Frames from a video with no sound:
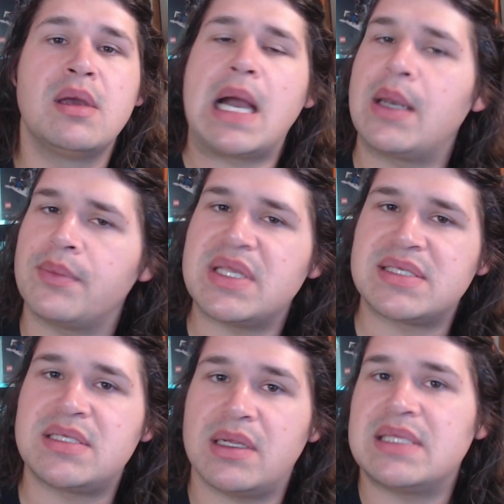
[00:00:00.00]
I'm not
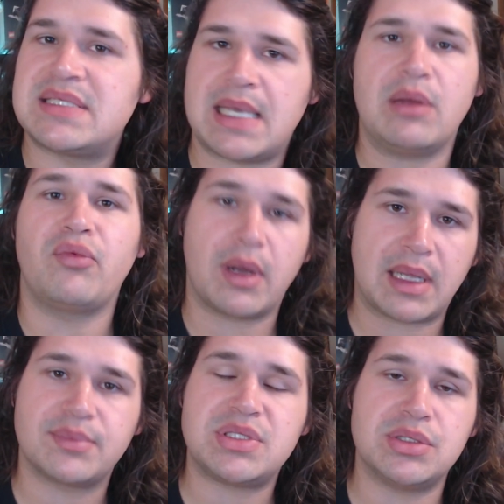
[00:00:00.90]
necessarily saying rock
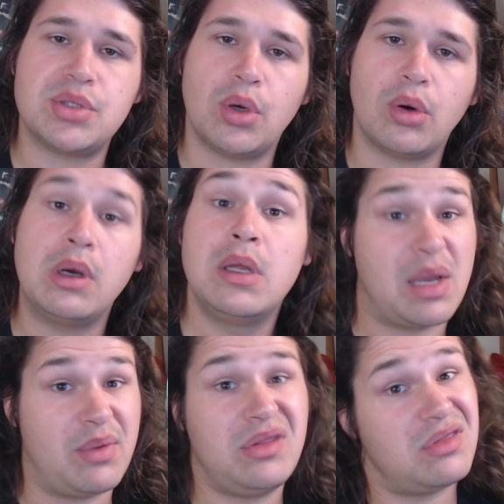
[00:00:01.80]
up to your door. I
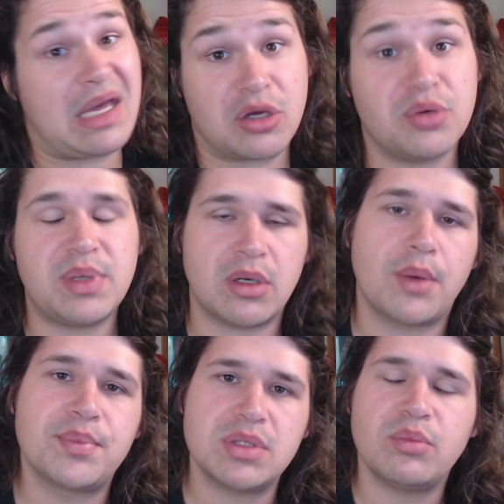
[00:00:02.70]
mean, that could an
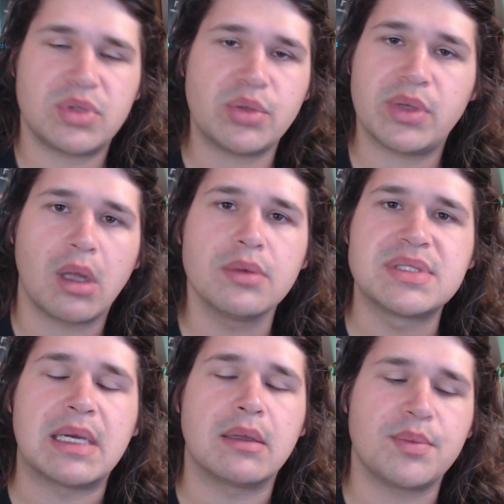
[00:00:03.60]
option, doing
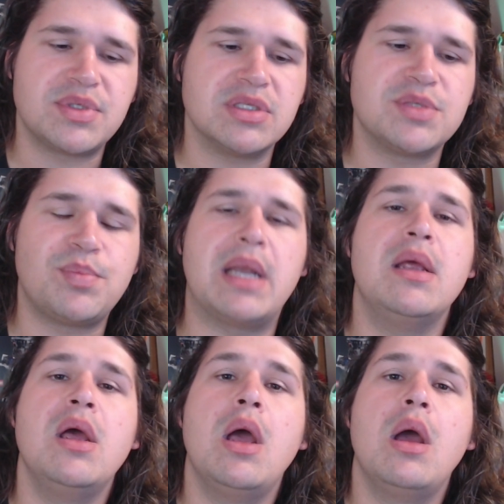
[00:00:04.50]
wholesale options, but
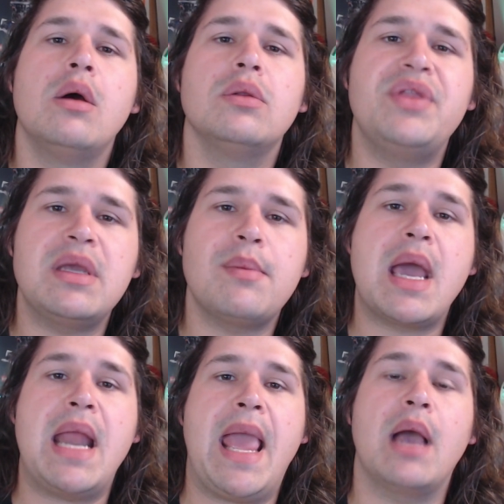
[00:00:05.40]
think
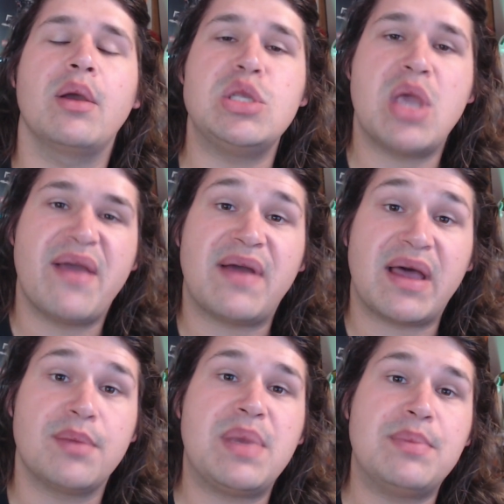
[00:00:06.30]
about how can you have
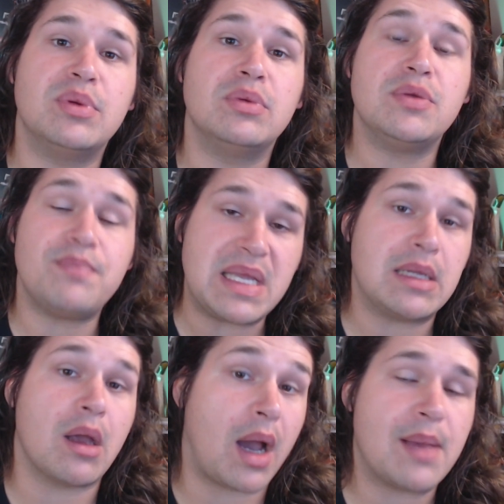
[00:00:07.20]
other people
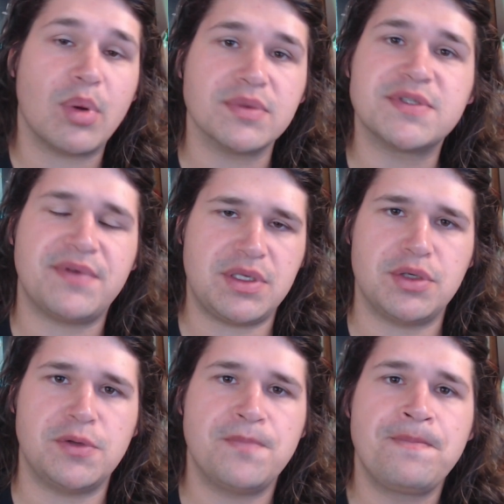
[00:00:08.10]
being eyeballs for
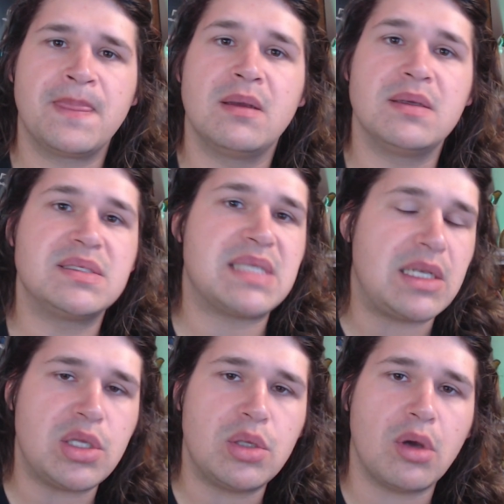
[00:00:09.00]
you,
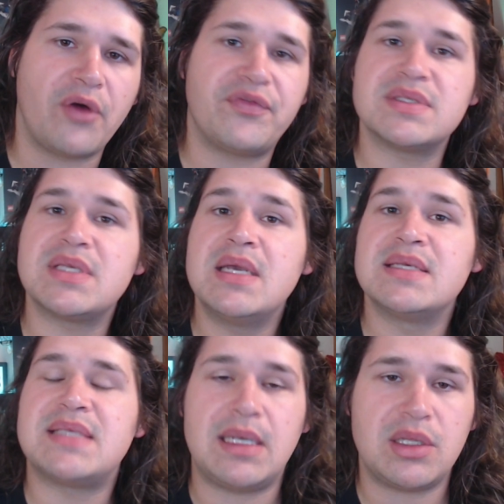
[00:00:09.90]
sending you offers,
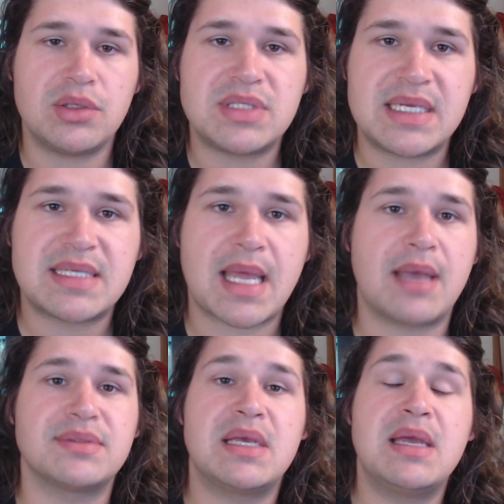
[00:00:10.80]
sending you
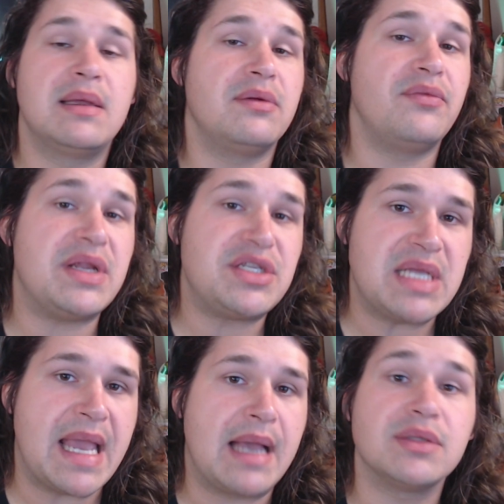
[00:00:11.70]
details,
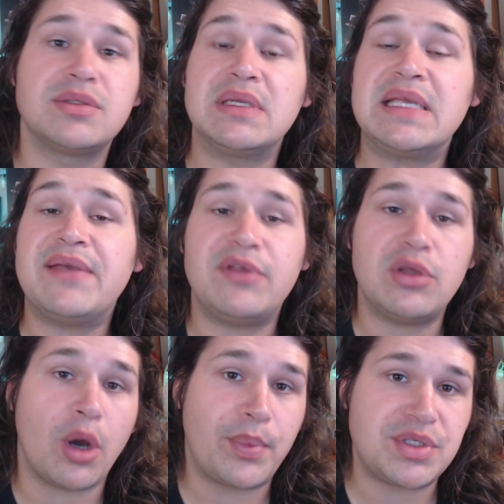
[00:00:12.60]
reaching out, giving you
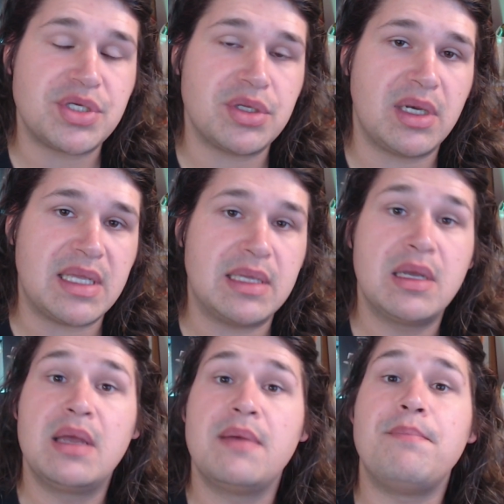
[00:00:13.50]
opportunity,
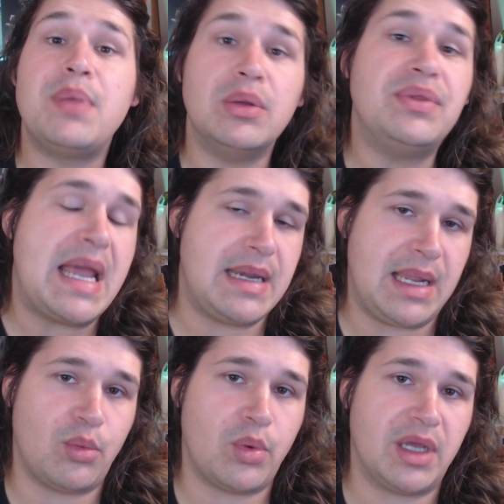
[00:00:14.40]
build that
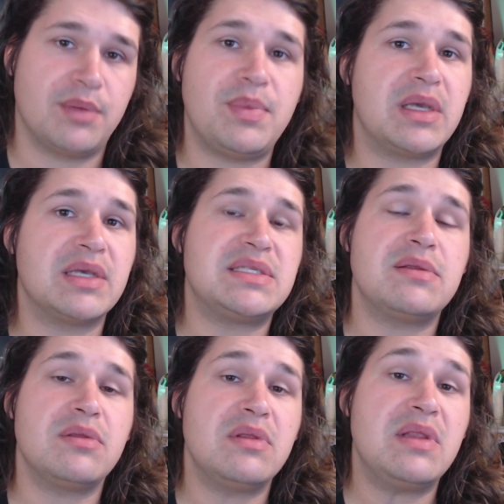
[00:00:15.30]
network because
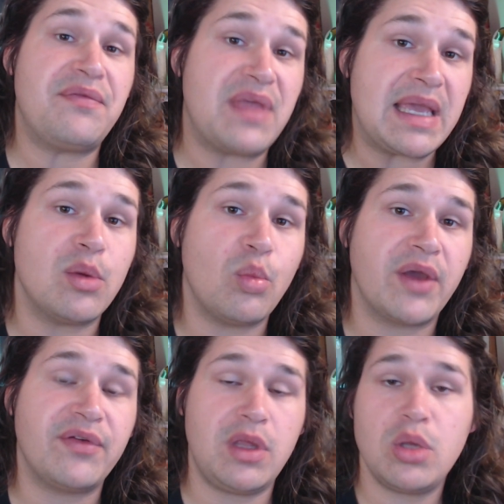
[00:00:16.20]
if they can work
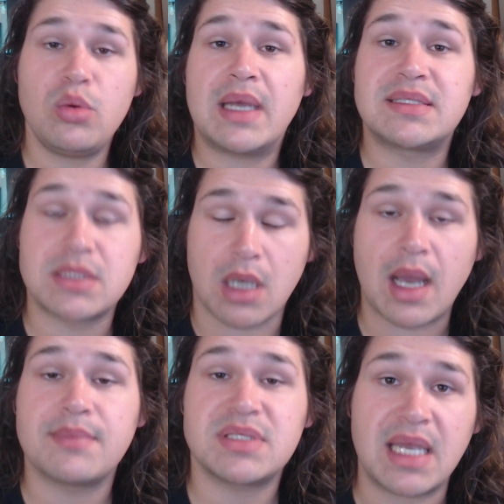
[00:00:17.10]
for you, it's
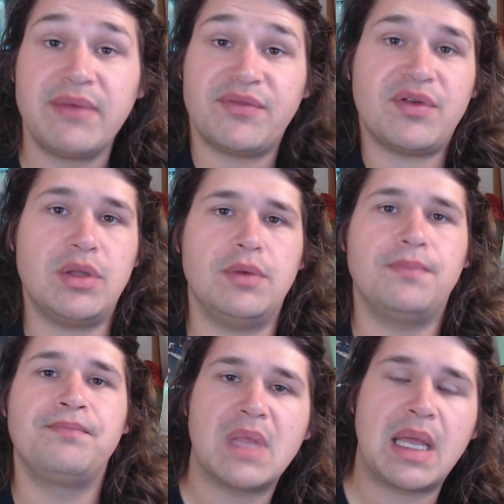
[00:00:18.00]
time saved for you.
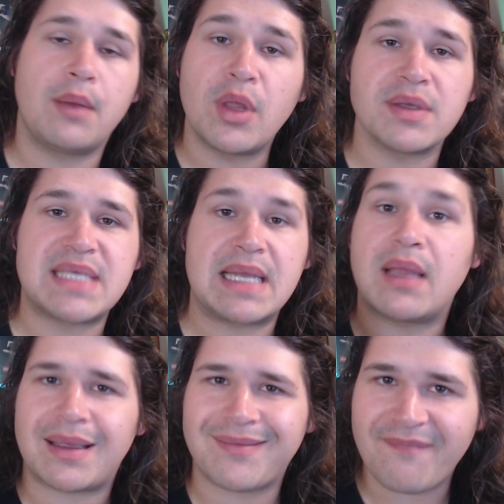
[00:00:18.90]
And I'm not saying
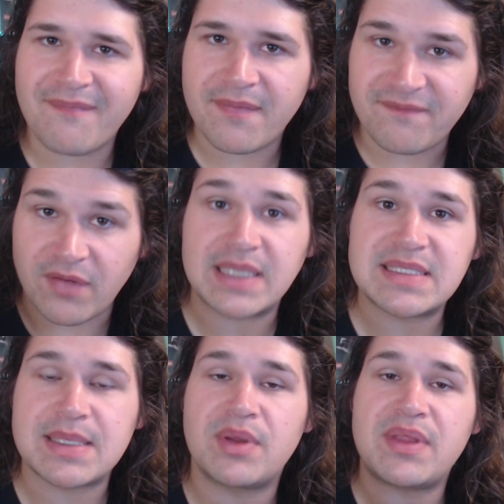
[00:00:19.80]
like find
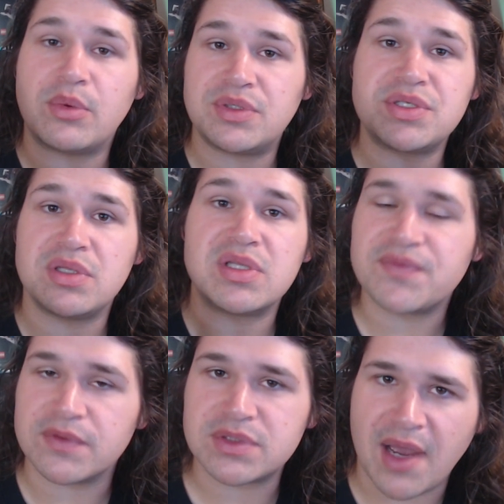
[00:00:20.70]
someone that will just do this
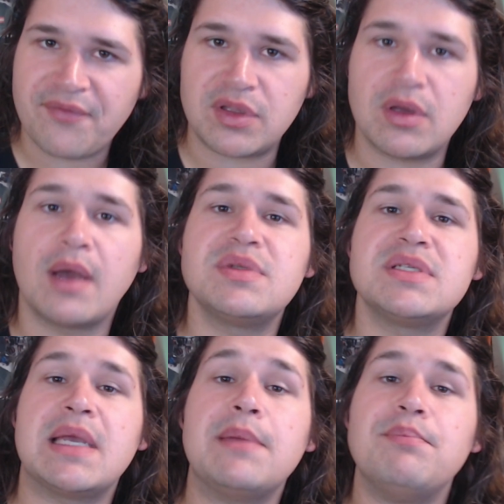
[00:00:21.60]
full time for you. I'm just
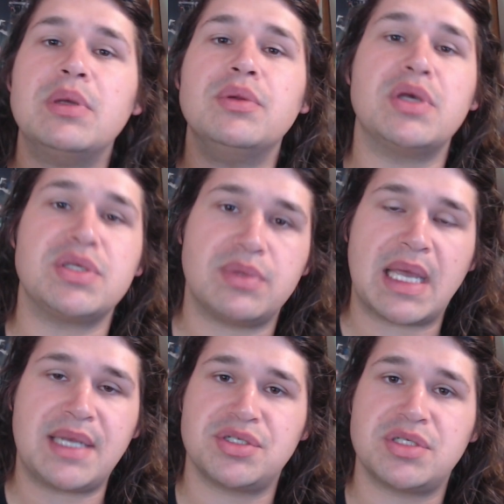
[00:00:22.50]
saying build those
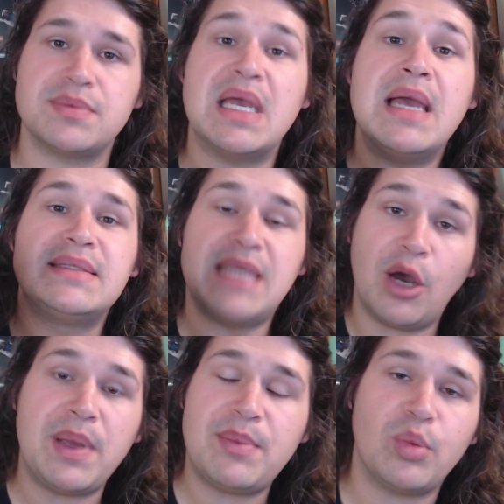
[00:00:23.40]
relationships. Tell
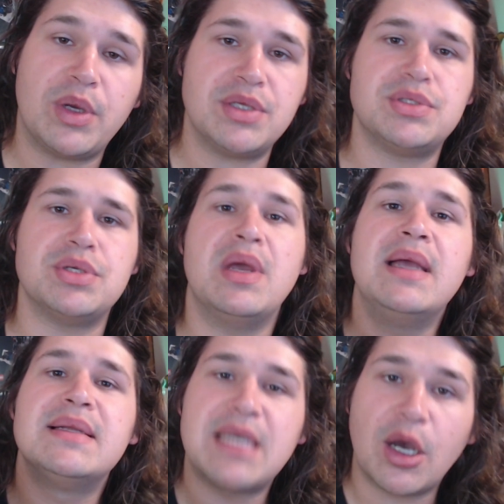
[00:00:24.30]
people what you do,
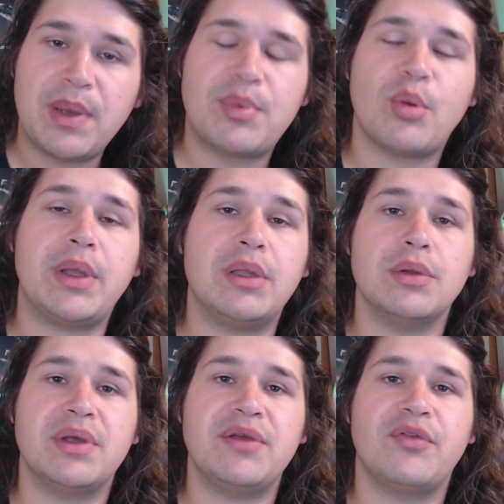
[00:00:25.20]
tell people what you're
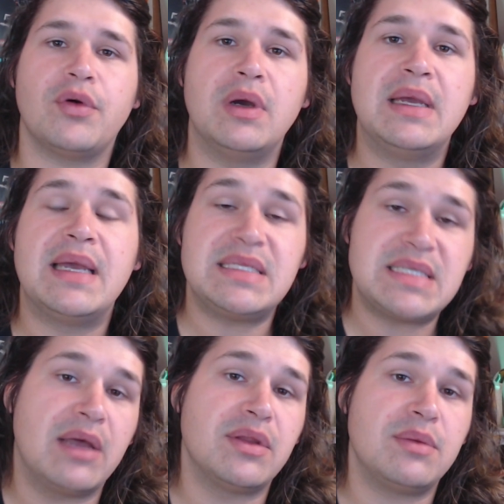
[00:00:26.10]
looking for, and
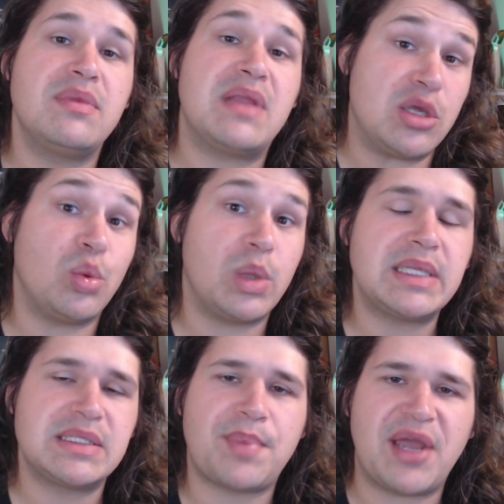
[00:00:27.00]
tell them that you're
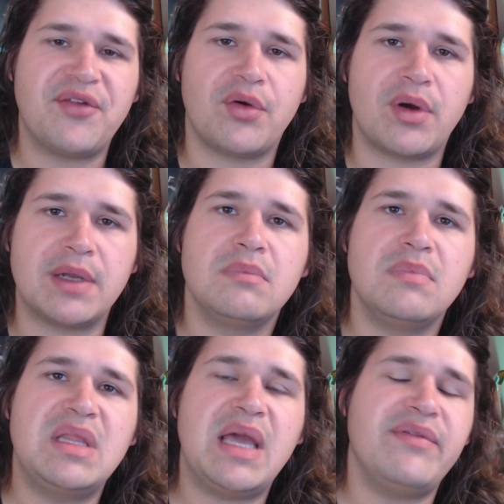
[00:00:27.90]
willing to pay for it.
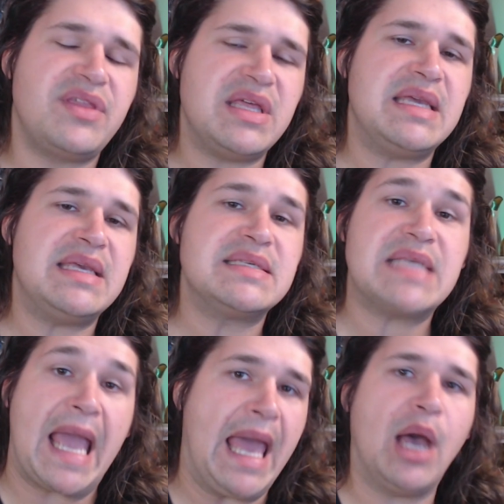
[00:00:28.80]
The other thing is
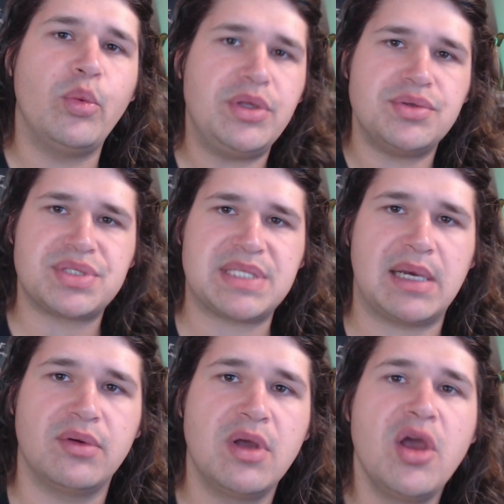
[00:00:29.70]
how will you
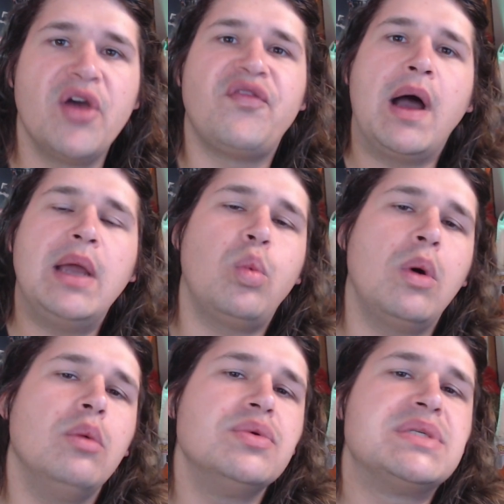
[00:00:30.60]
sell? Find
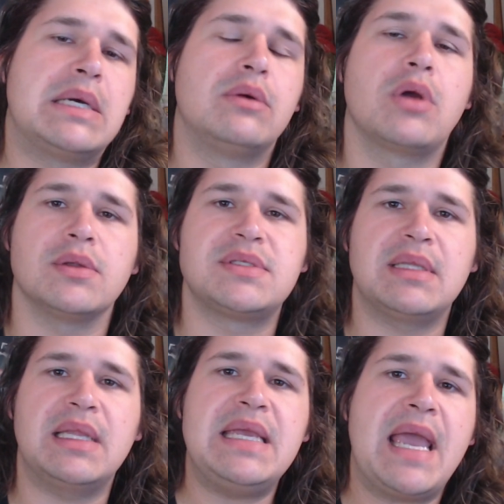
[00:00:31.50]
what will sell
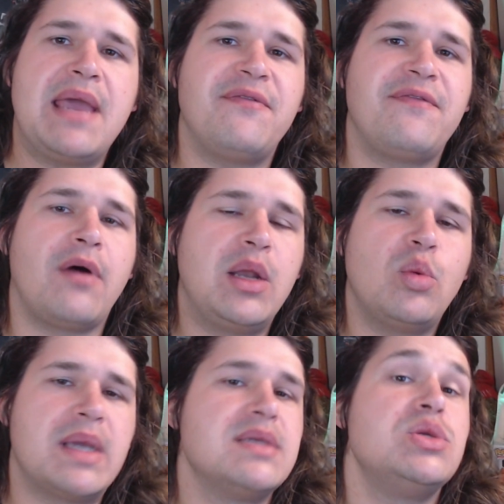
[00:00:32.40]
constantly and find
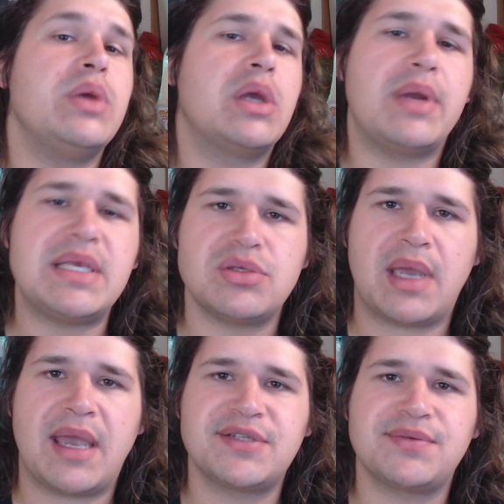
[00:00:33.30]
ways to increase your
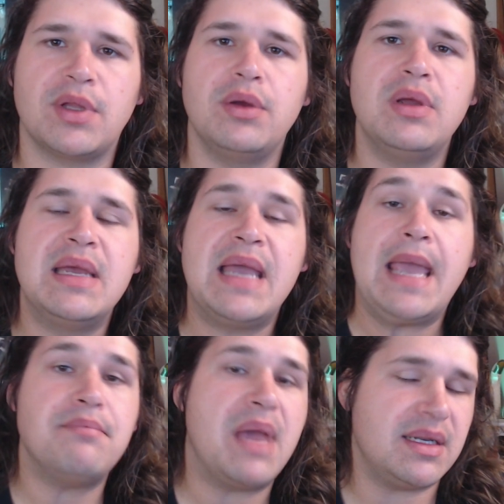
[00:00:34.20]
cash flow
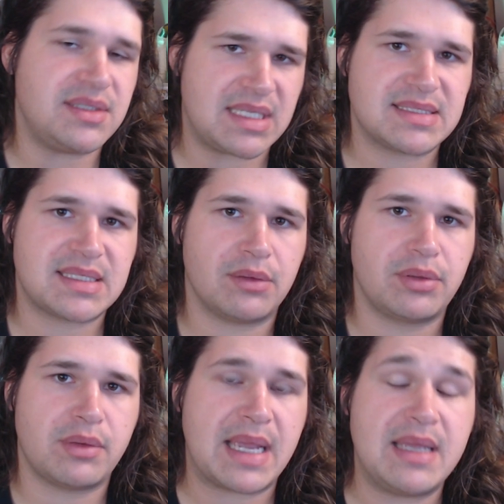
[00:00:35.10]
and manage that sell
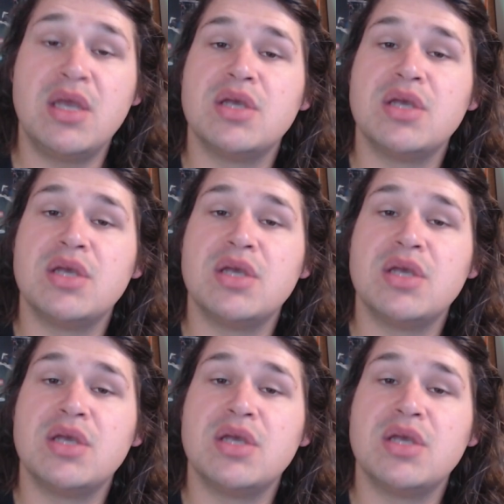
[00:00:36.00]
through rate.